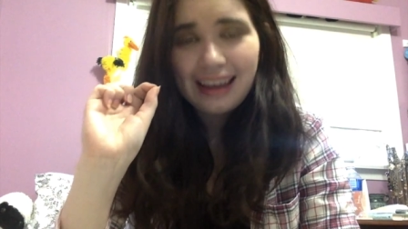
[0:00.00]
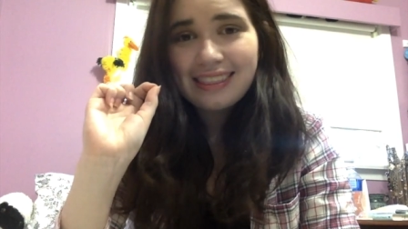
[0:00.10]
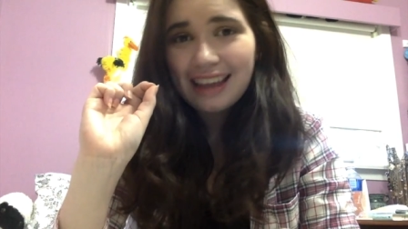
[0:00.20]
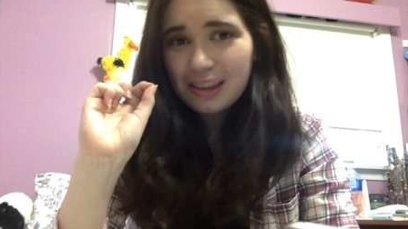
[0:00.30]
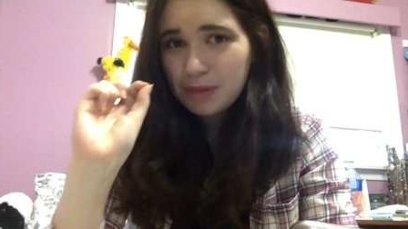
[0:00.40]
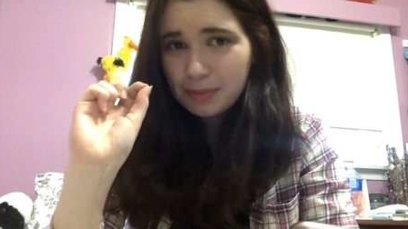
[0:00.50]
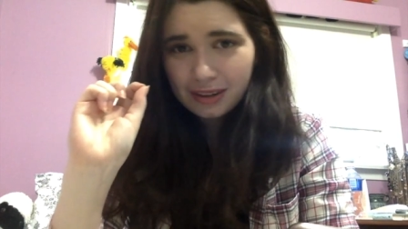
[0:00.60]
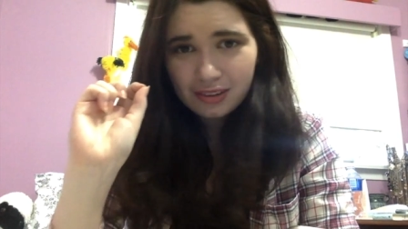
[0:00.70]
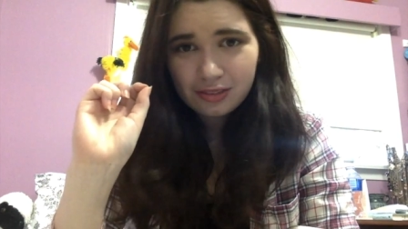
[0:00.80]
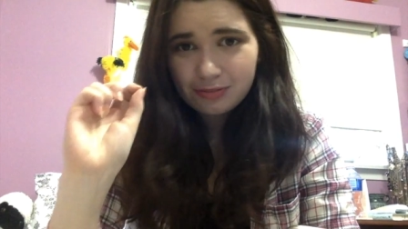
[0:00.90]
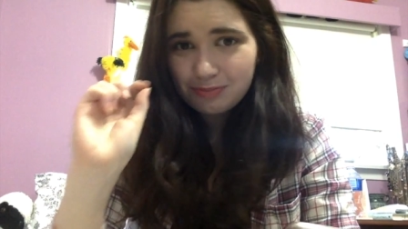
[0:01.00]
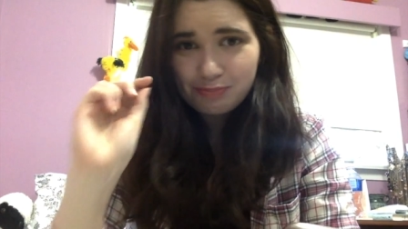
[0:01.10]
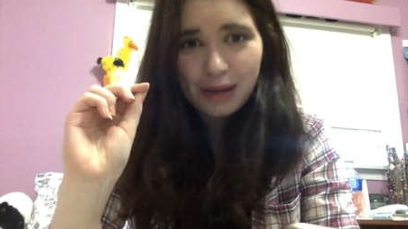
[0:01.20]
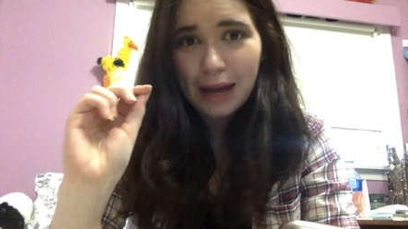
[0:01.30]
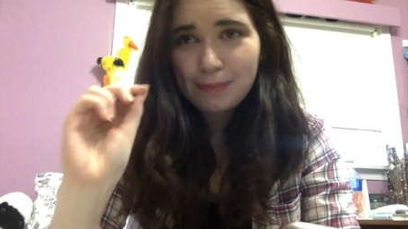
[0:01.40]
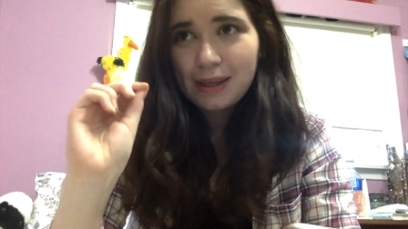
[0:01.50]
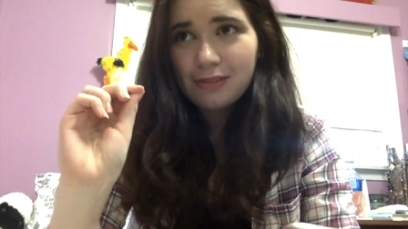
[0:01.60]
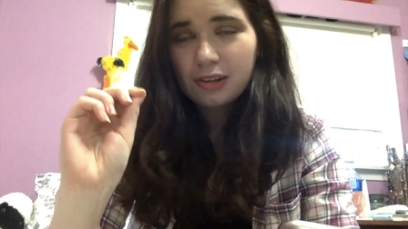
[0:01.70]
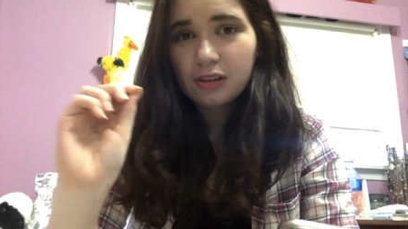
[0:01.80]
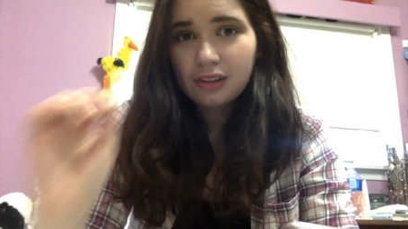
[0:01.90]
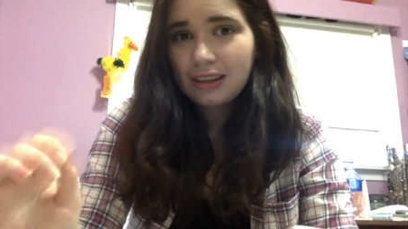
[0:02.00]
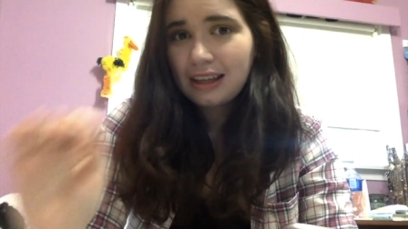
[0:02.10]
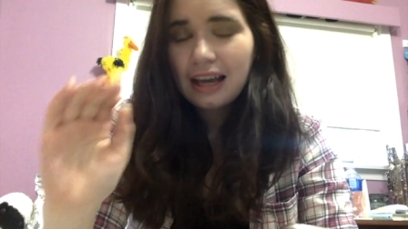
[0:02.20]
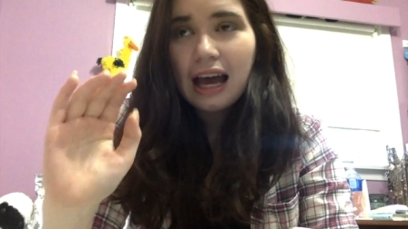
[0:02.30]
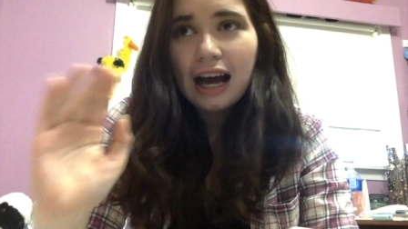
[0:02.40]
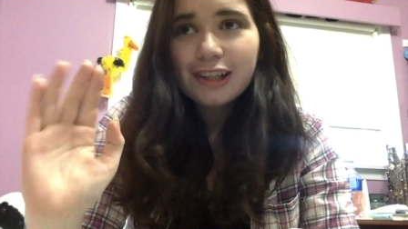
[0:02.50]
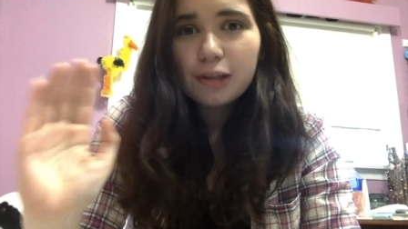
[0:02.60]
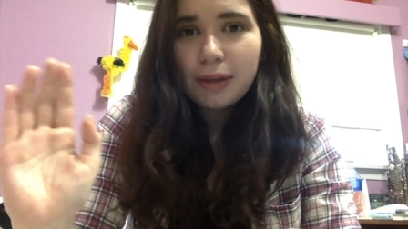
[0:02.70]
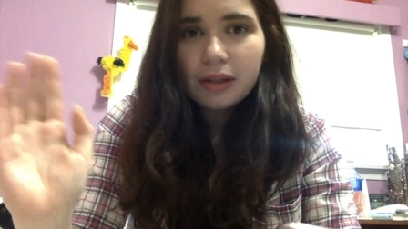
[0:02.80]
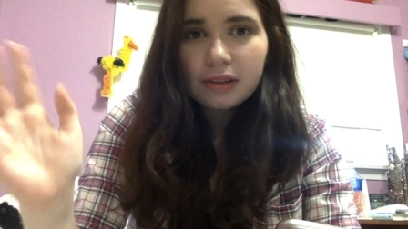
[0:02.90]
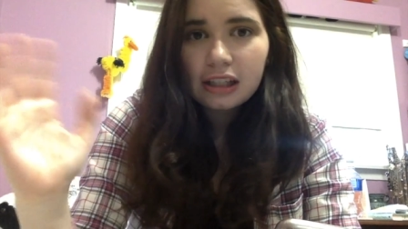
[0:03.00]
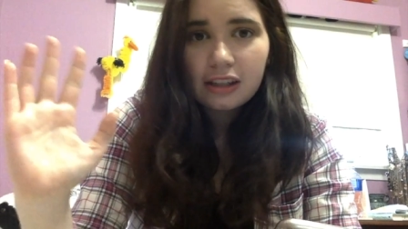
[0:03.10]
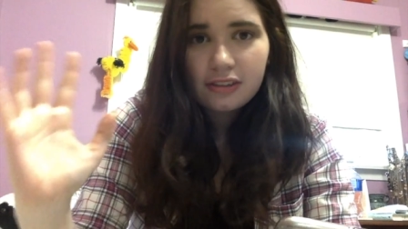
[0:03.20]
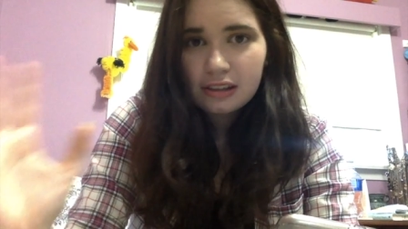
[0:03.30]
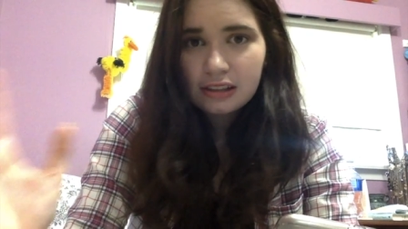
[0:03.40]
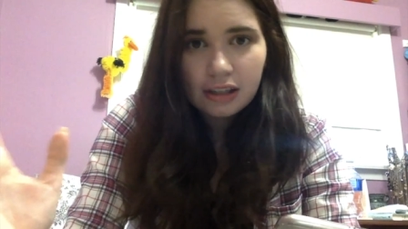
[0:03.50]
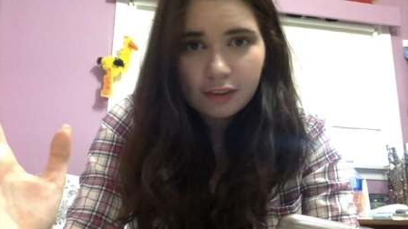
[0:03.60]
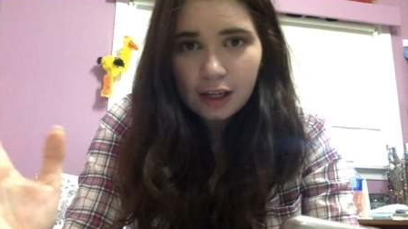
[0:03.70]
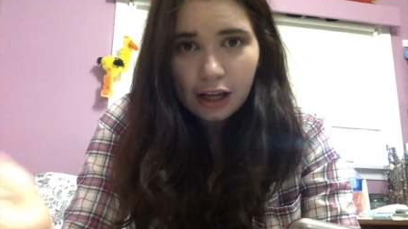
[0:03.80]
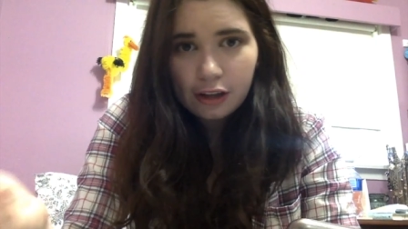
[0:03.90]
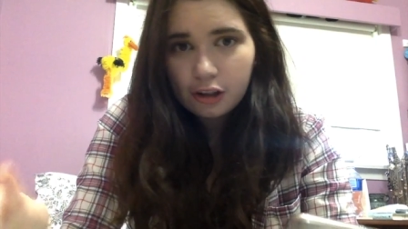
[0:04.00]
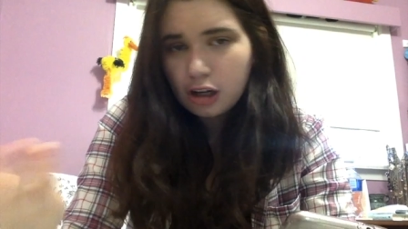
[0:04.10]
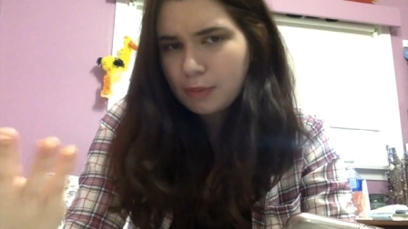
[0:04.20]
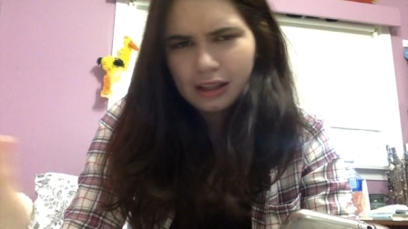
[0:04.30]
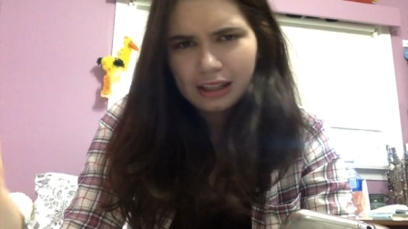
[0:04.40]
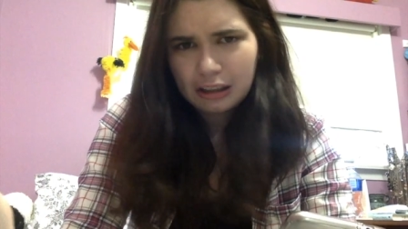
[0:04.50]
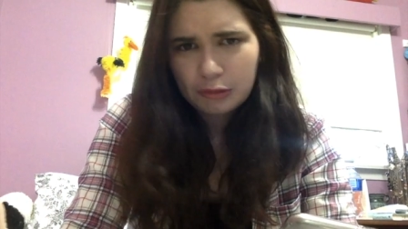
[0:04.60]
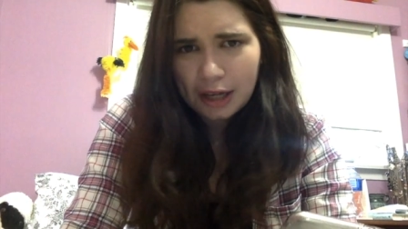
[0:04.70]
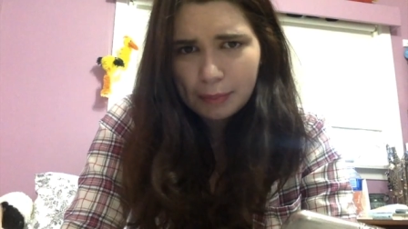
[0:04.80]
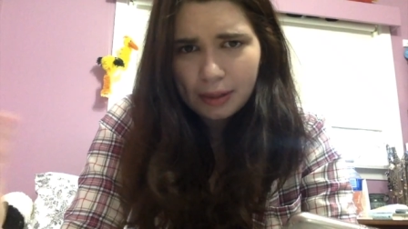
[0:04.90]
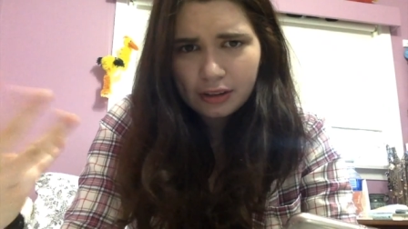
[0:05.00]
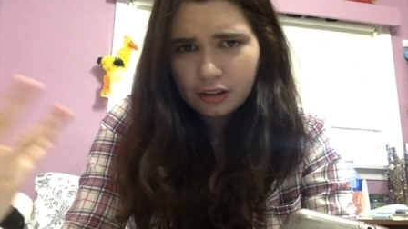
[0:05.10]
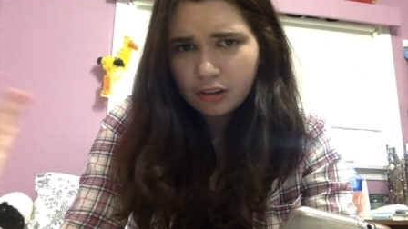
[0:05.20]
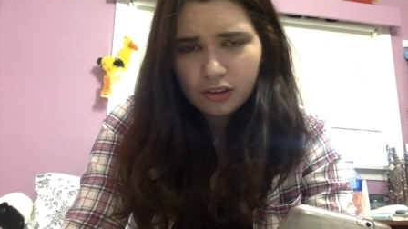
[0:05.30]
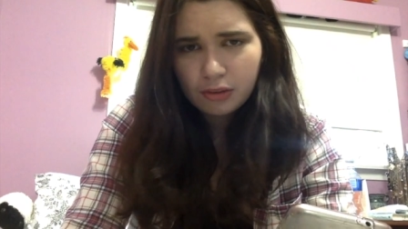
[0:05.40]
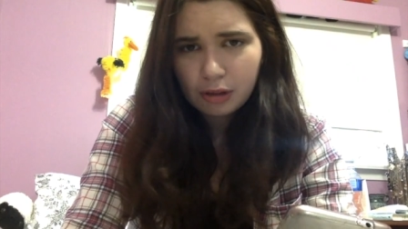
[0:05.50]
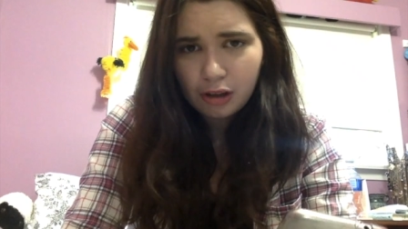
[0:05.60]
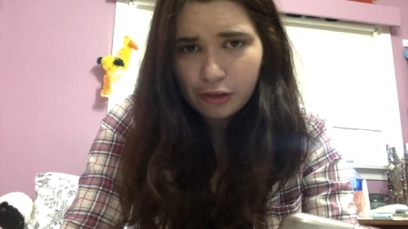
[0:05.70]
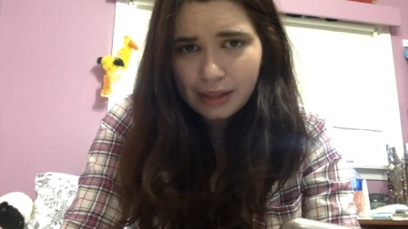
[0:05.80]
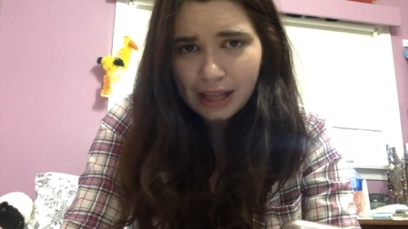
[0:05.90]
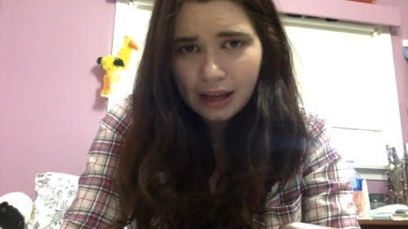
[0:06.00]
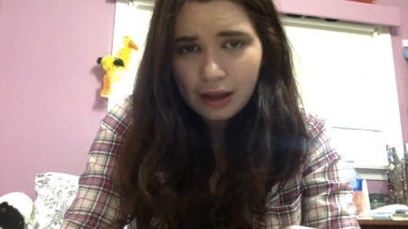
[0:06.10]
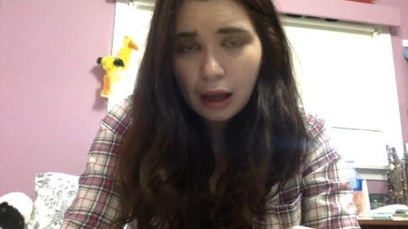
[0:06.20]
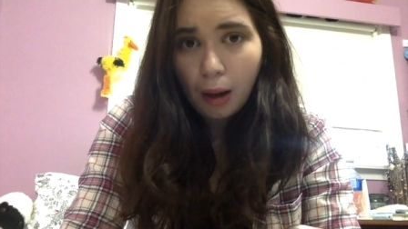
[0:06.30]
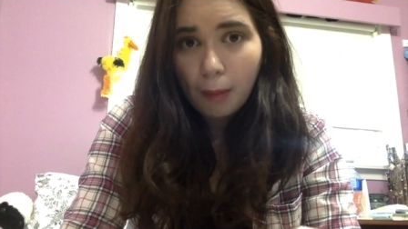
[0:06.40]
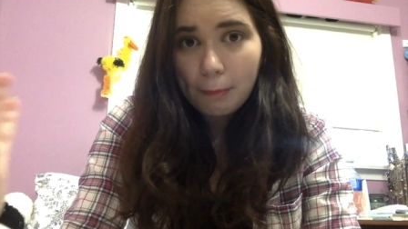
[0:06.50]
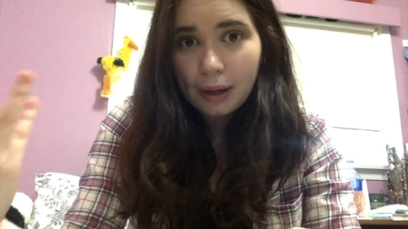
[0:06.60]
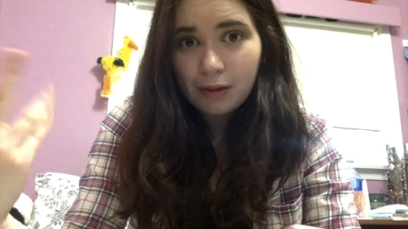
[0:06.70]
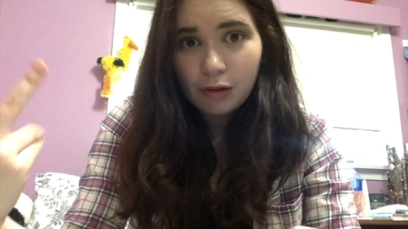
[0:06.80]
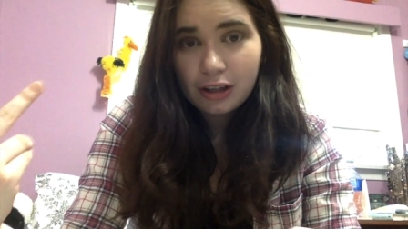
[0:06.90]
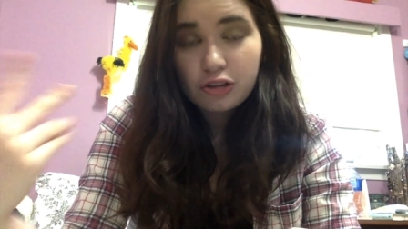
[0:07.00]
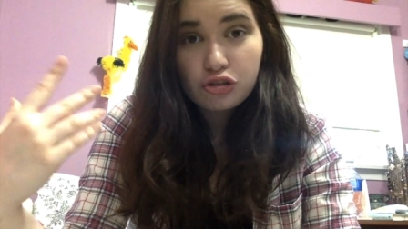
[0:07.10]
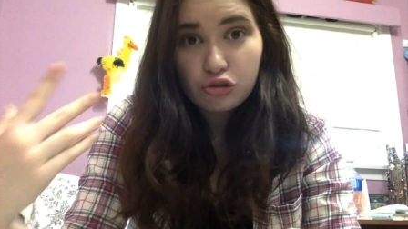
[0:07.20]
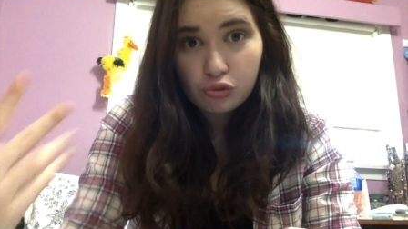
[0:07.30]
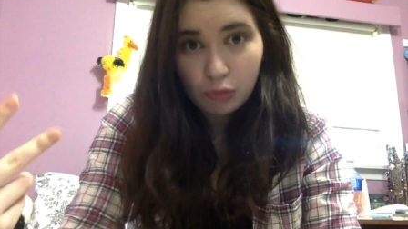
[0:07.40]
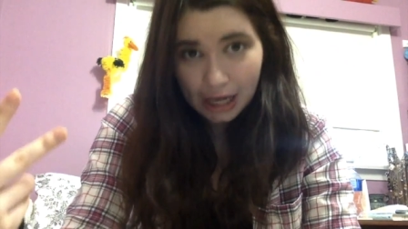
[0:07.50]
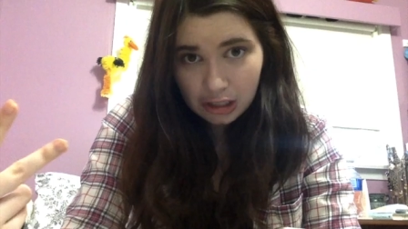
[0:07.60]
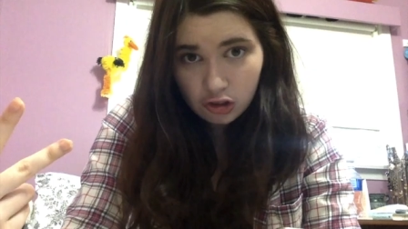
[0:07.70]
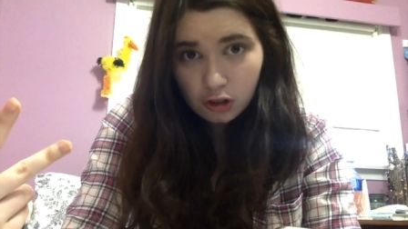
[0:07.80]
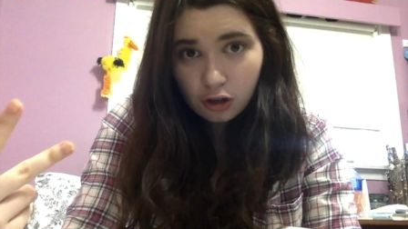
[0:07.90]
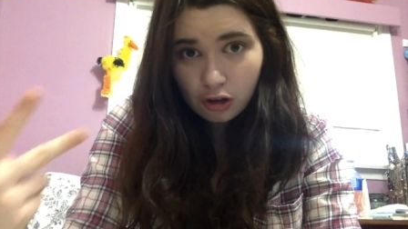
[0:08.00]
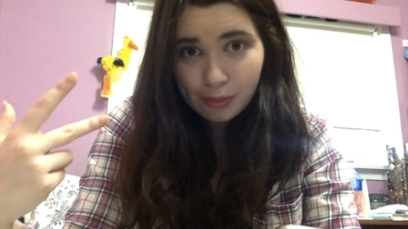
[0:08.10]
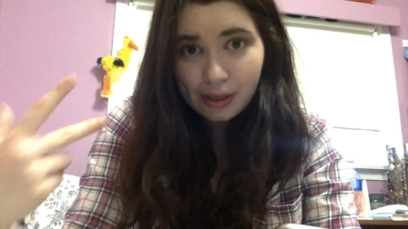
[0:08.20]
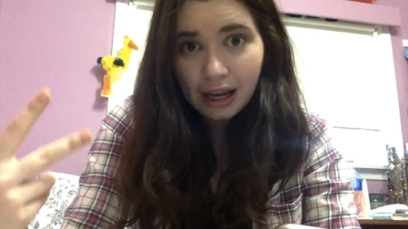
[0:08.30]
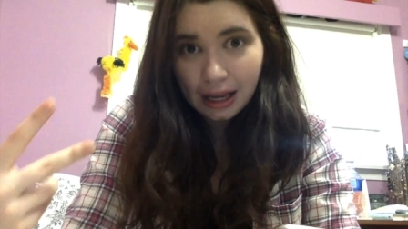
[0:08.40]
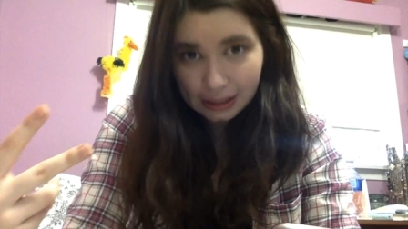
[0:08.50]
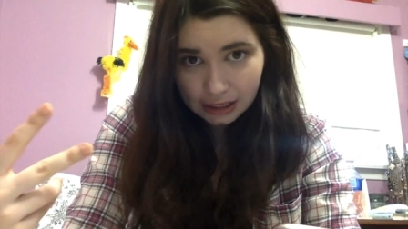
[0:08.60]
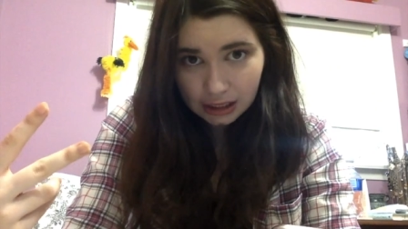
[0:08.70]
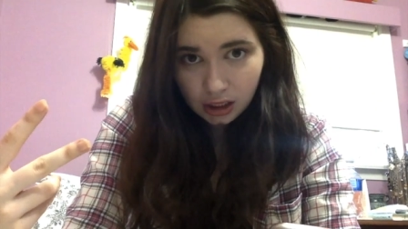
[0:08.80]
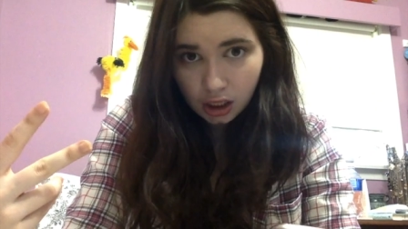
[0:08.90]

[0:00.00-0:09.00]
That's my biggest pet peeve in the world. Like, I don't mind it when like a significant other or my like grandmother or someone calls me that, but when a stranger calls me honey,